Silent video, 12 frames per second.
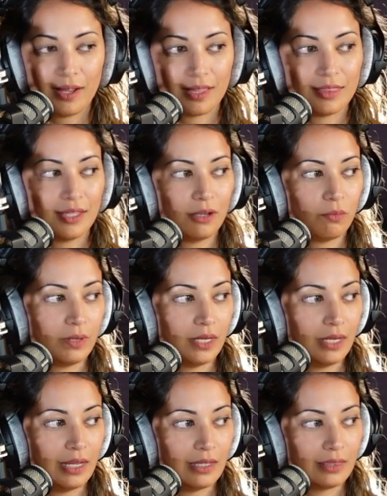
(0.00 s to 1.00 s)
I think
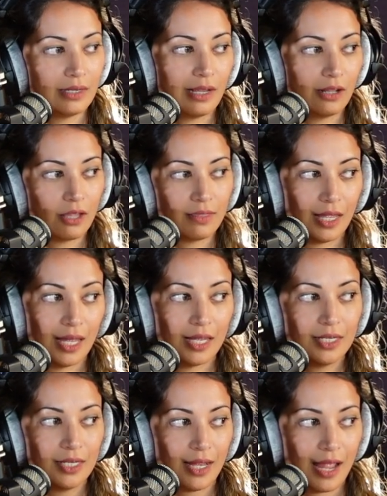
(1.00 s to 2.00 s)
we hit the nail on the
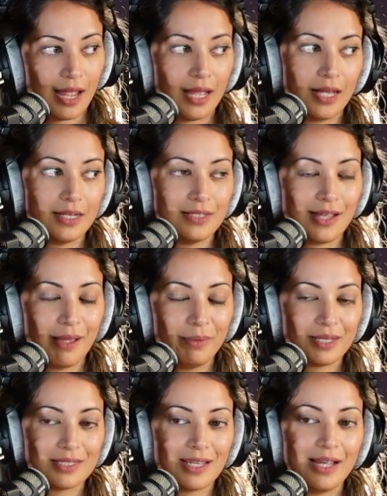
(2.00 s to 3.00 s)
head, and I'm
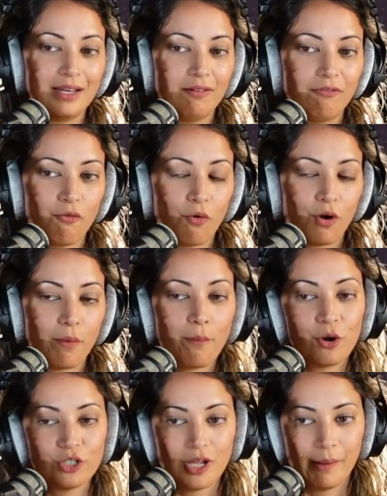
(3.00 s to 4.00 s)
excited for
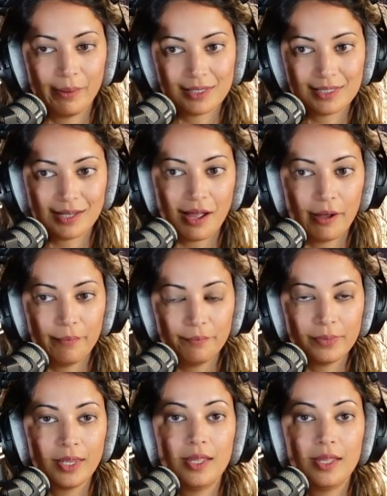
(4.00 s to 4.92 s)
more topics to come.